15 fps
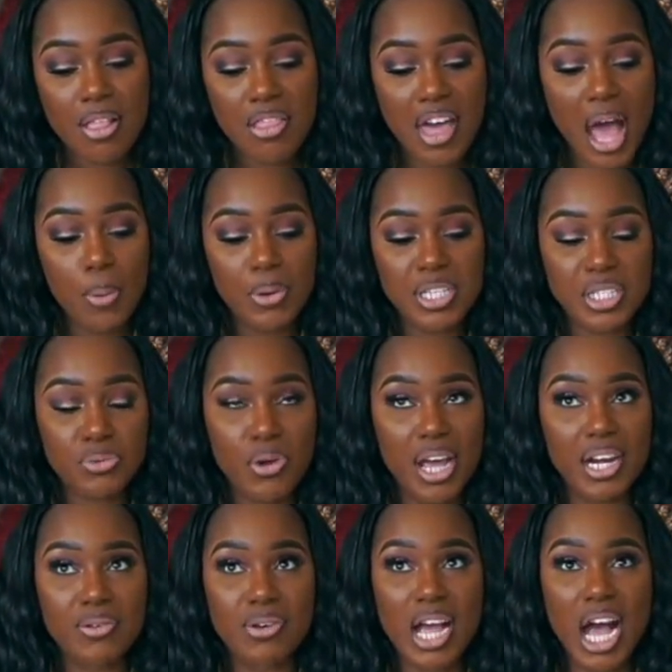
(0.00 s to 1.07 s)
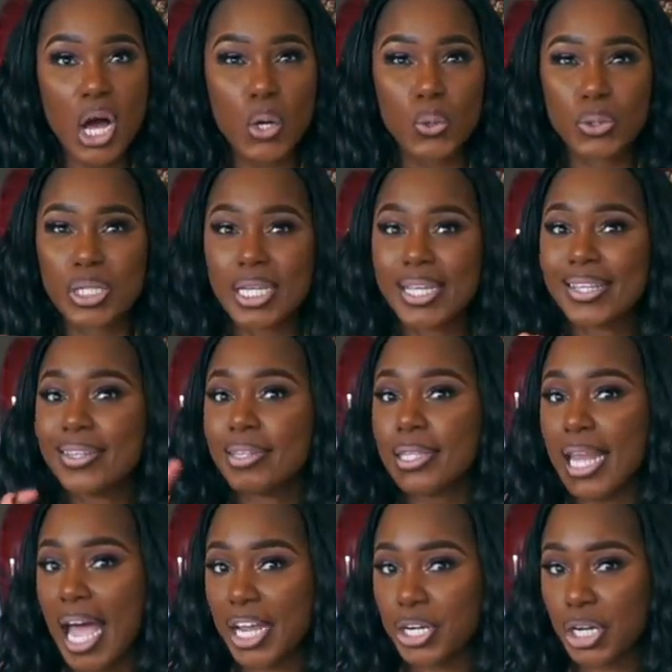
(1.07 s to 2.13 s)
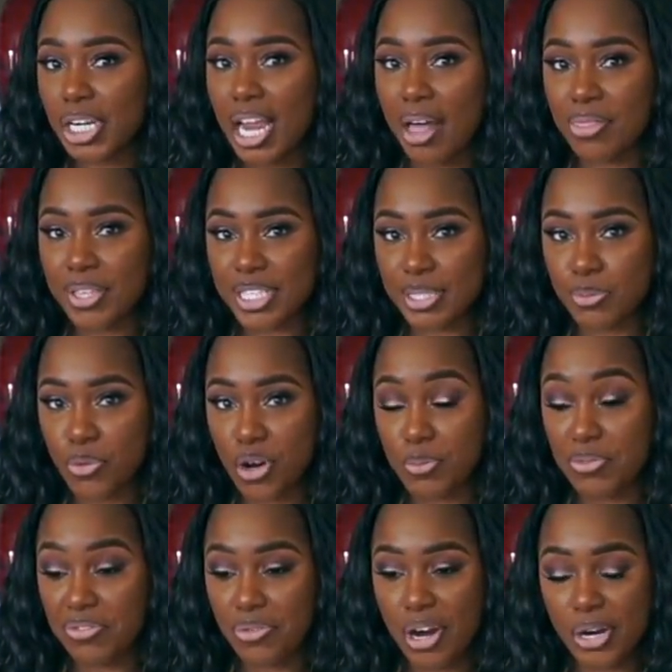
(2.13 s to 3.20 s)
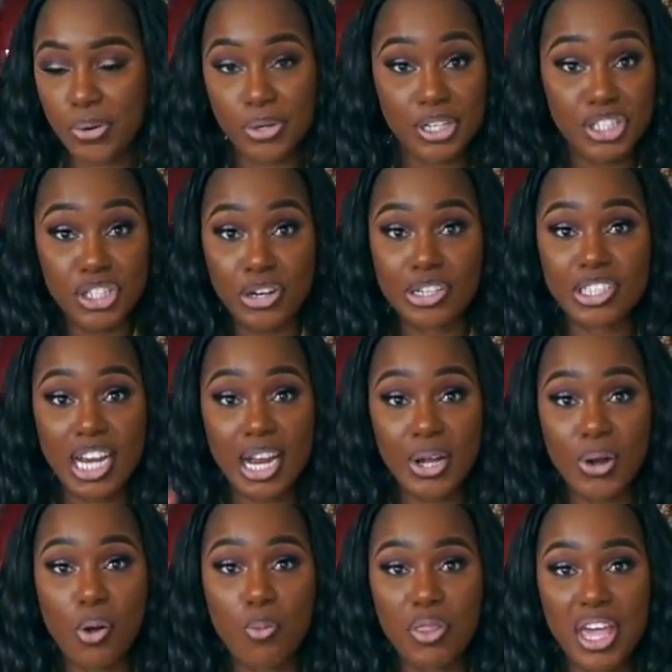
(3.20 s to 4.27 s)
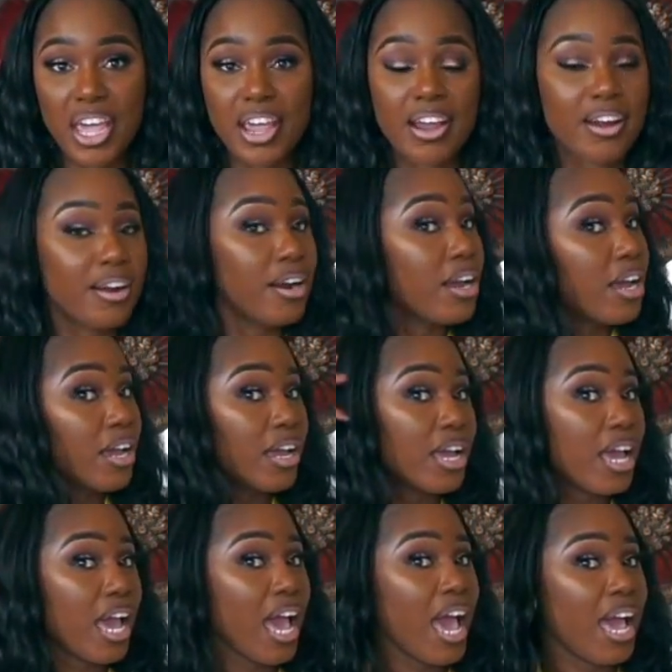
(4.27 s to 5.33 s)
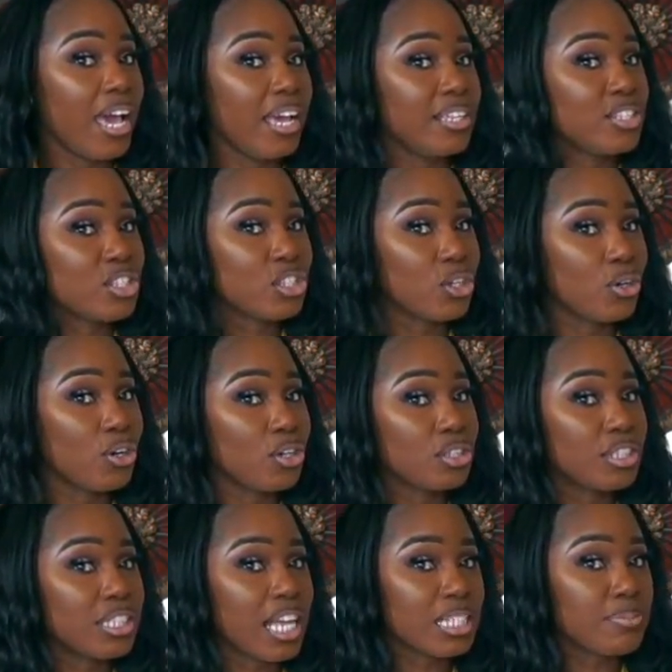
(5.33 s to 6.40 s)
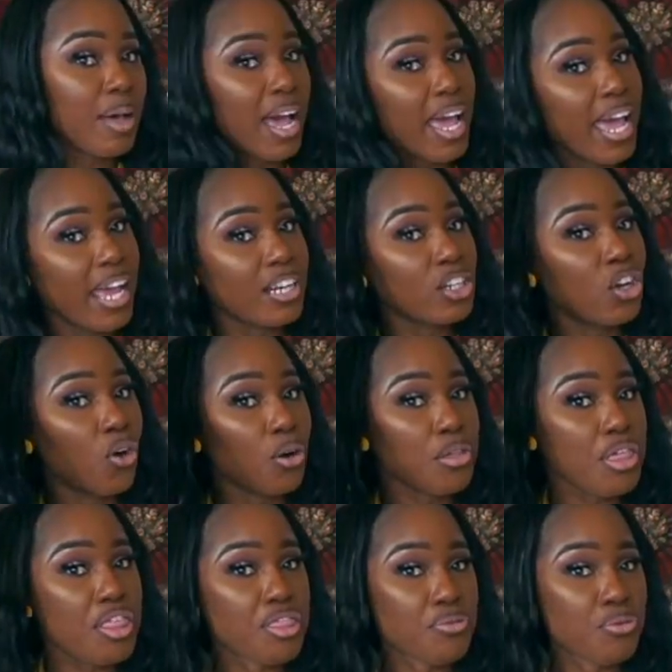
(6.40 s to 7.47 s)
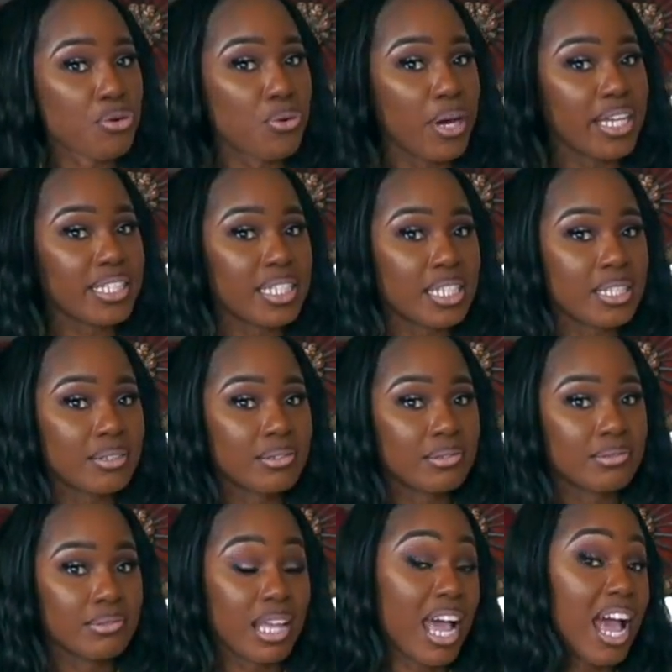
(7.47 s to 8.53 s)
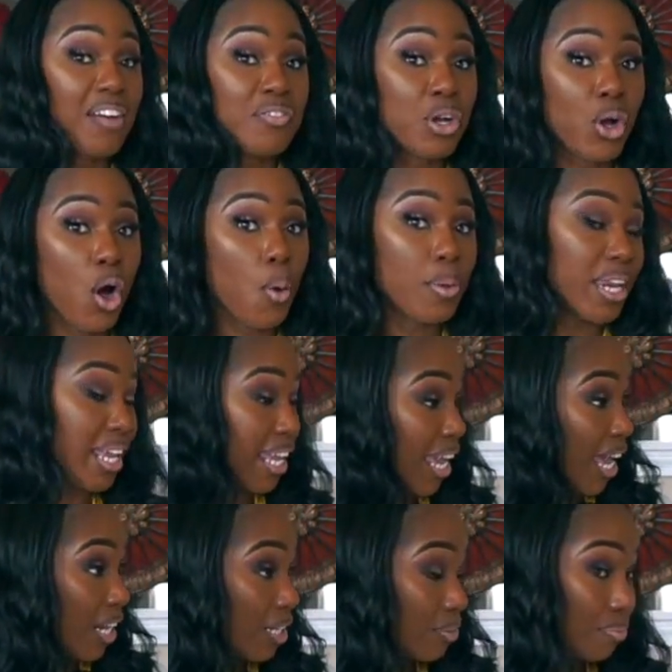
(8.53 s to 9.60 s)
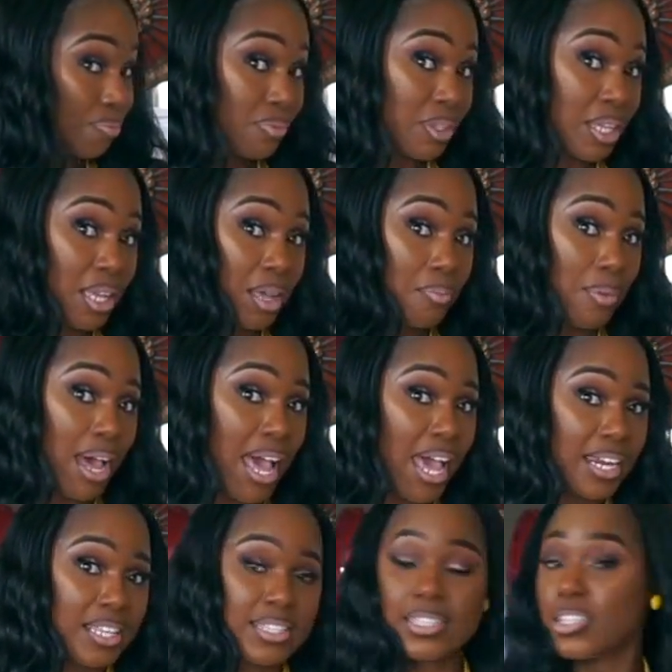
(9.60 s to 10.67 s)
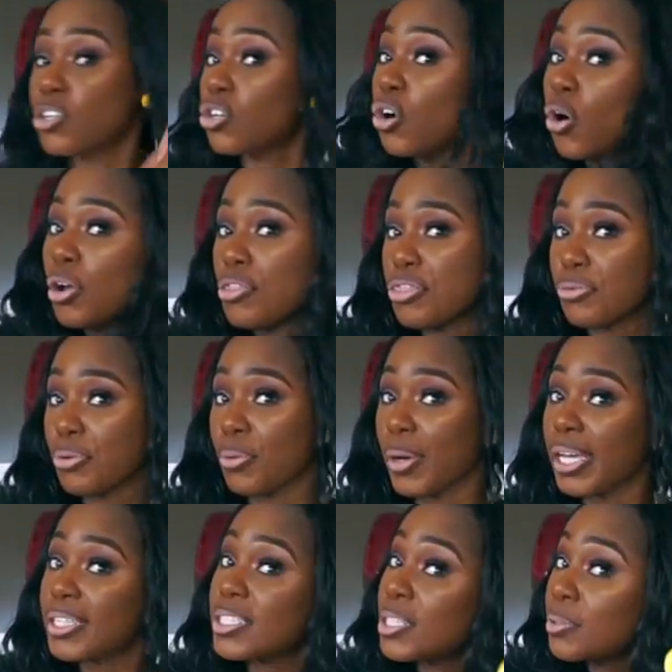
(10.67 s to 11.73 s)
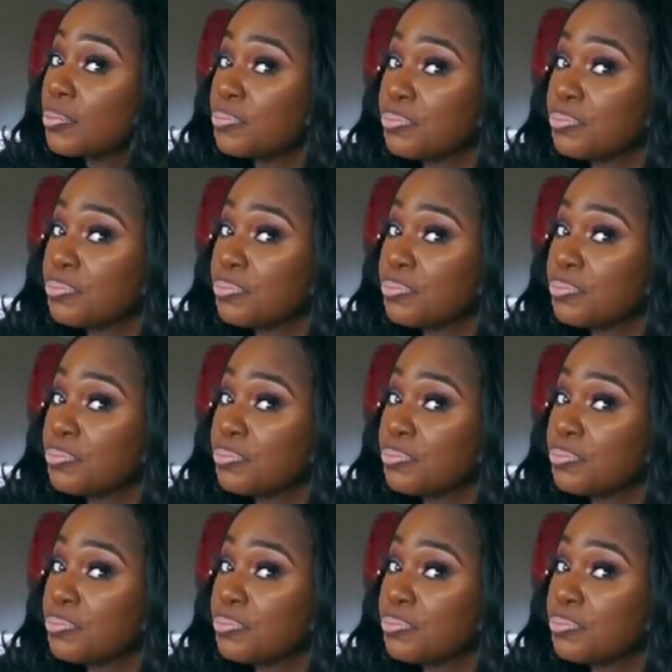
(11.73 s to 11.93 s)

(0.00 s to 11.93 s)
That was right around 9 o'clock this morning before I go to church. I combed the hair. And so that's my hand going through it. I haven't combed it again. My hand is still going through it.